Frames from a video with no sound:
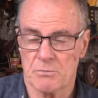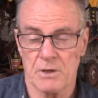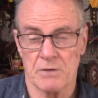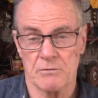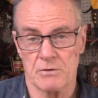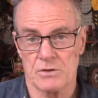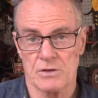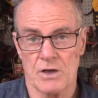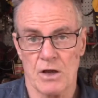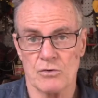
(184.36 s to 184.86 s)

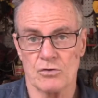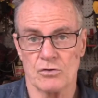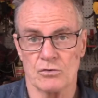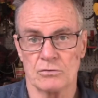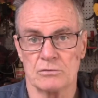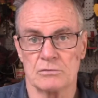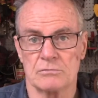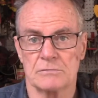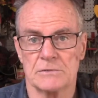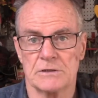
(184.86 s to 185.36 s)
of a
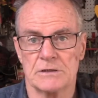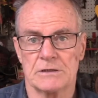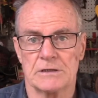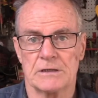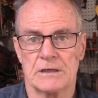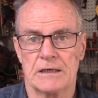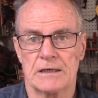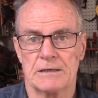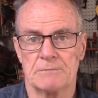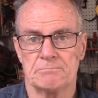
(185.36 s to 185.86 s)
social
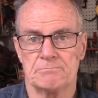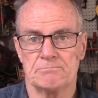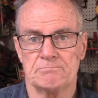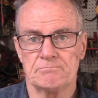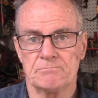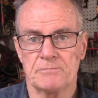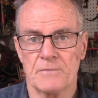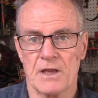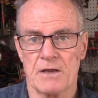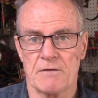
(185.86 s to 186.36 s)

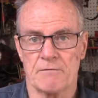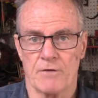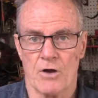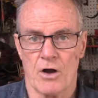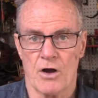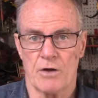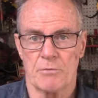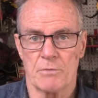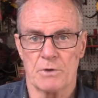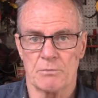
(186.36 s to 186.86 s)

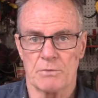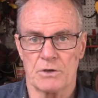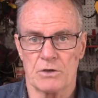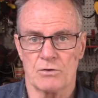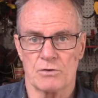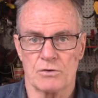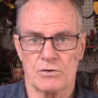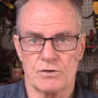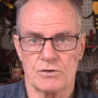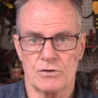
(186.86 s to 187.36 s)
environment,
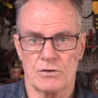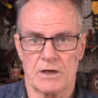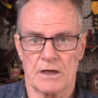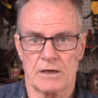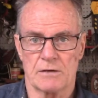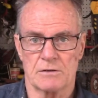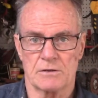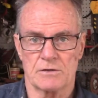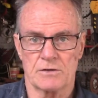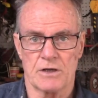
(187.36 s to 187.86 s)
because
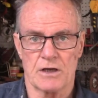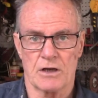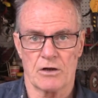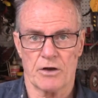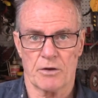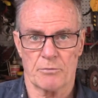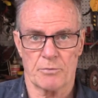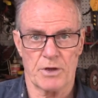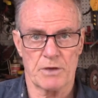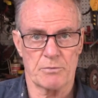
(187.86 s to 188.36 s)
you see a
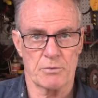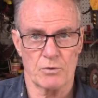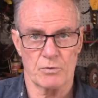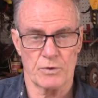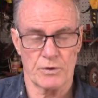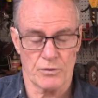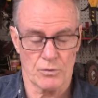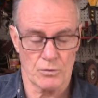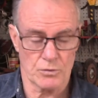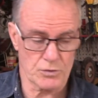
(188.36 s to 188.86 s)
lot of people
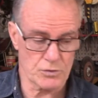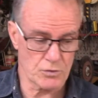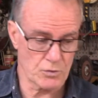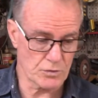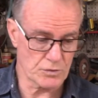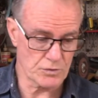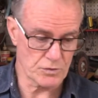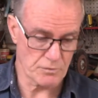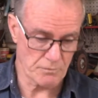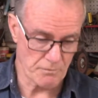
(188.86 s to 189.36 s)
with all
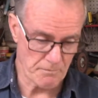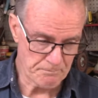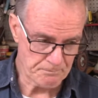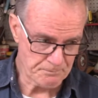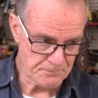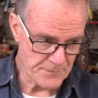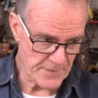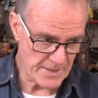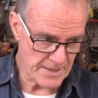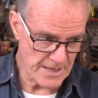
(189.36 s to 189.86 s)
sorts of
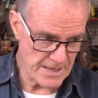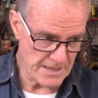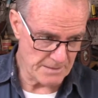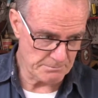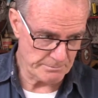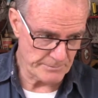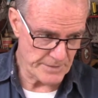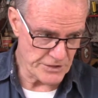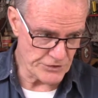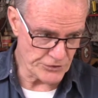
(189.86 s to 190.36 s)

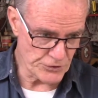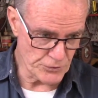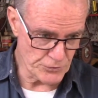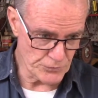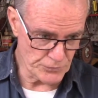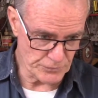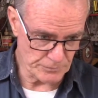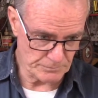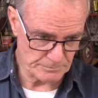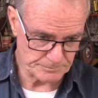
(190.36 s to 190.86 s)

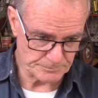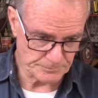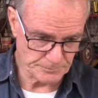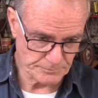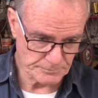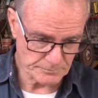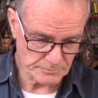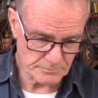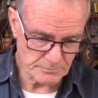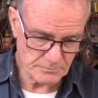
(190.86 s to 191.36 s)
issues
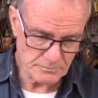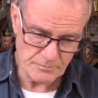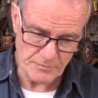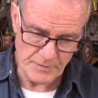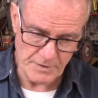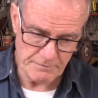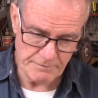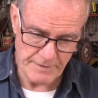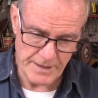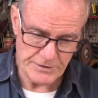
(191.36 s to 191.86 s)

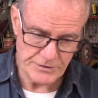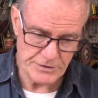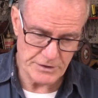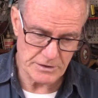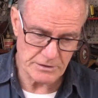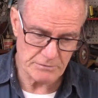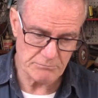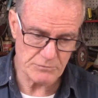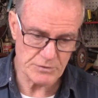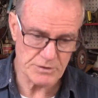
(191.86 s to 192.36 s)

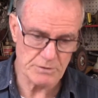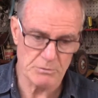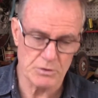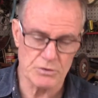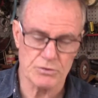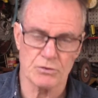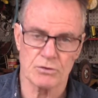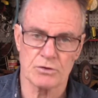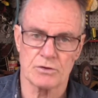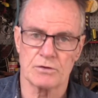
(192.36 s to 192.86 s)
facing similar
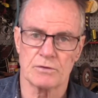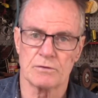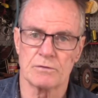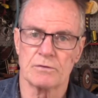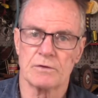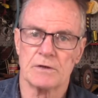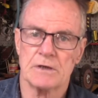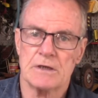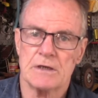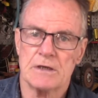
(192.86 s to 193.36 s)
sorts
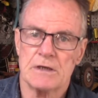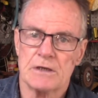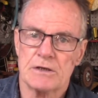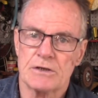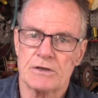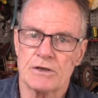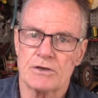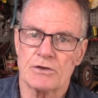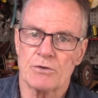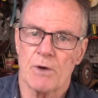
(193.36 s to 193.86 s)
of
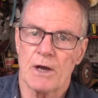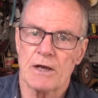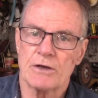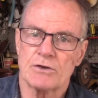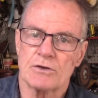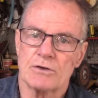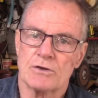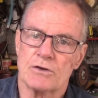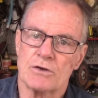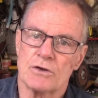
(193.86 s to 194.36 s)

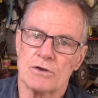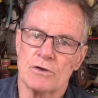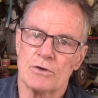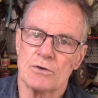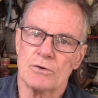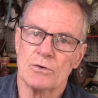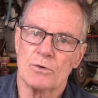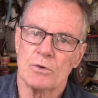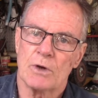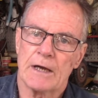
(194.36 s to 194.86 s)
situation to
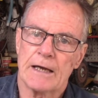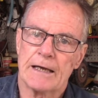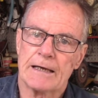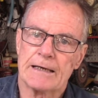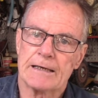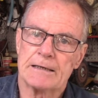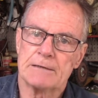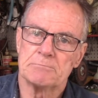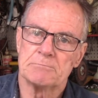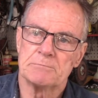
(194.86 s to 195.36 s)
you,
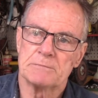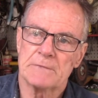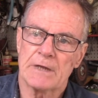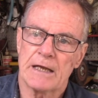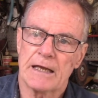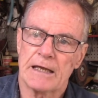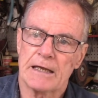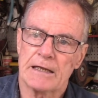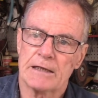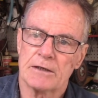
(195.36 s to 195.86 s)

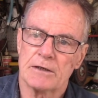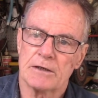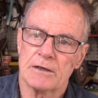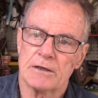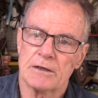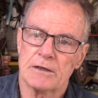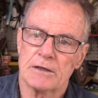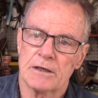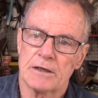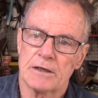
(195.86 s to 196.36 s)
and